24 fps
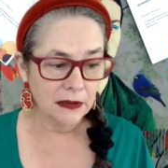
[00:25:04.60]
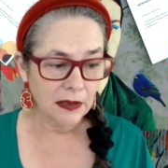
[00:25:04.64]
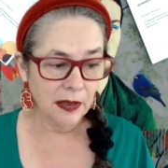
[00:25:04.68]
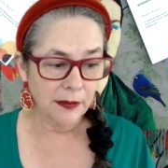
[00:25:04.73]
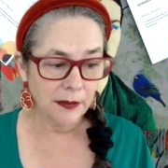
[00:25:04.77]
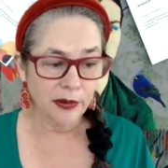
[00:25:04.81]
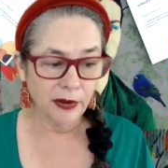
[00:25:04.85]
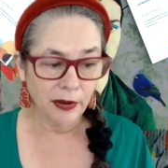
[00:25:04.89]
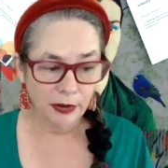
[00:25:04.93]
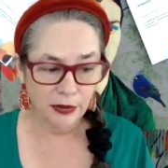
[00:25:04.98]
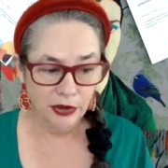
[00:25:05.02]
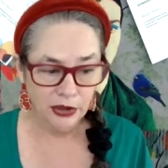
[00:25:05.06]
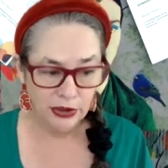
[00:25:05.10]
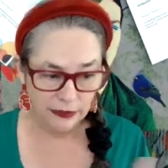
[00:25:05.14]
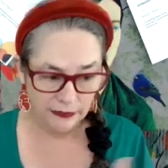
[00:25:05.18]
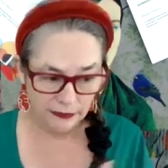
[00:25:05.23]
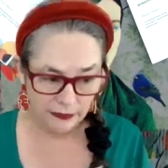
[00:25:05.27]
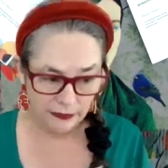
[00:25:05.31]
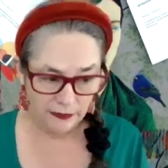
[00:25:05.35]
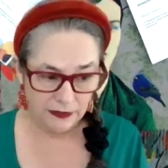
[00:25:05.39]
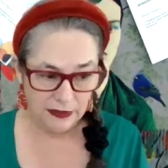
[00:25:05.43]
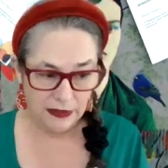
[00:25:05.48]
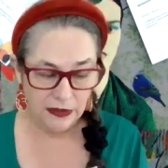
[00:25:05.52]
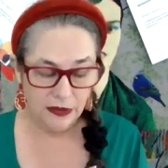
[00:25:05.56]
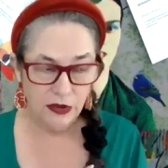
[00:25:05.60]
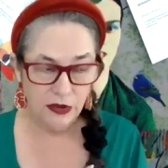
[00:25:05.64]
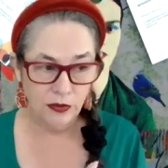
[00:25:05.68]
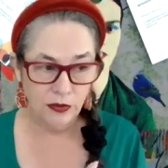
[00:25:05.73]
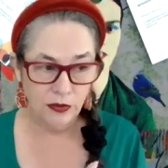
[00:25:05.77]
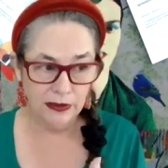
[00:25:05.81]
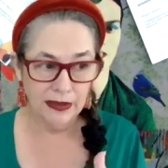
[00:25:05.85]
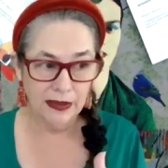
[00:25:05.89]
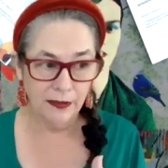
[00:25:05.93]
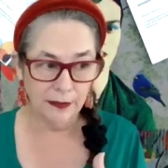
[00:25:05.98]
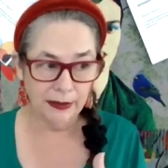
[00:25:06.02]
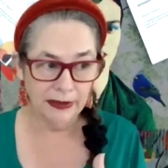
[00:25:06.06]
a project that they're
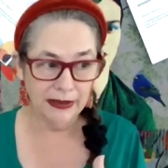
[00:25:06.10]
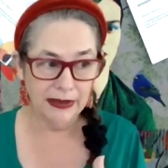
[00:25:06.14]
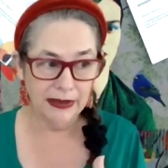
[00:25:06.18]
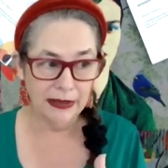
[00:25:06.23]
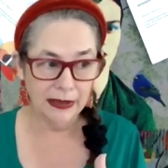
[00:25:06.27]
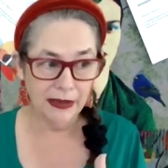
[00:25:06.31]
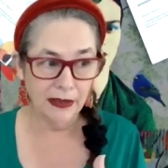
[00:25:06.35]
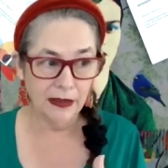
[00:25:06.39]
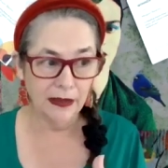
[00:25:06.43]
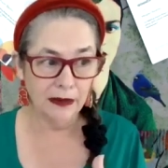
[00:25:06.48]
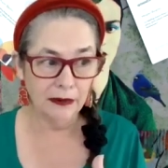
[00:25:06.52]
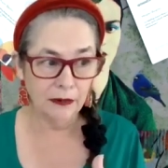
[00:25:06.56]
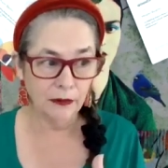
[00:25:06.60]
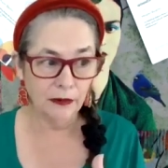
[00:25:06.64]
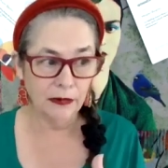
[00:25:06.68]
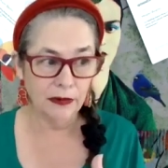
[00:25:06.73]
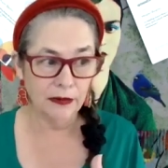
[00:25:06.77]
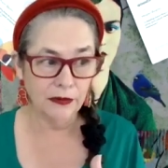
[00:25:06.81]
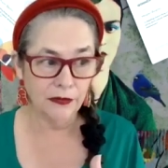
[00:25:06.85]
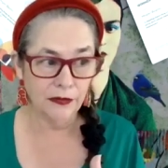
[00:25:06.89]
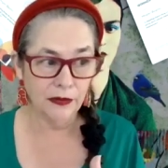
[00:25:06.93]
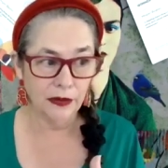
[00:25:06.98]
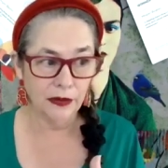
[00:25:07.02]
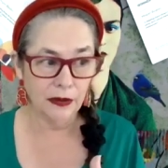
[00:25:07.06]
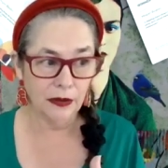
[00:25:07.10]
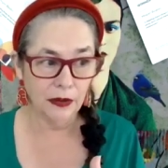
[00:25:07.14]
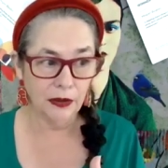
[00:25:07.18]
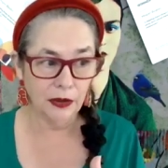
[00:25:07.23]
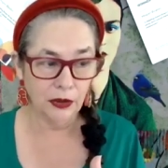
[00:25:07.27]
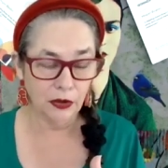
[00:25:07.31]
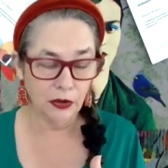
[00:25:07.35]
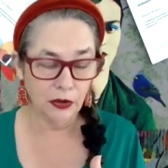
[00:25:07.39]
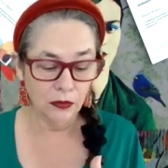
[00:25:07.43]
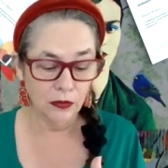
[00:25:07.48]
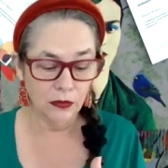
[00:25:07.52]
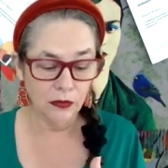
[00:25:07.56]
doing up here with the
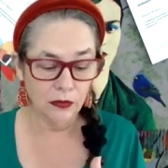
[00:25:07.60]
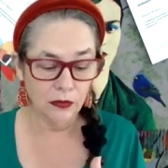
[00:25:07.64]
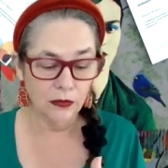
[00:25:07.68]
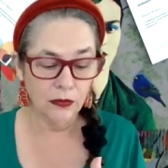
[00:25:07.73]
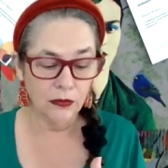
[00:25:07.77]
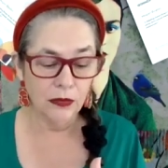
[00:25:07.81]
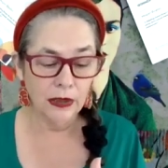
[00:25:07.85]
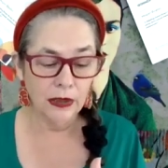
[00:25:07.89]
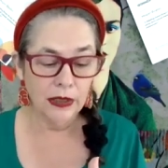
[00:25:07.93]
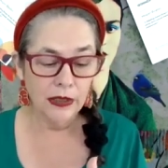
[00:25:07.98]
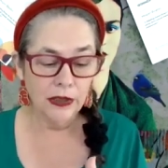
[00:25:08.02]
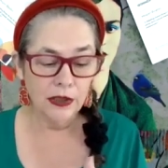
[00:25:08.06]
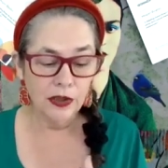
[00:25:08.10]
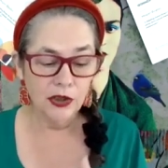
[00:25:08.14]
Yungu.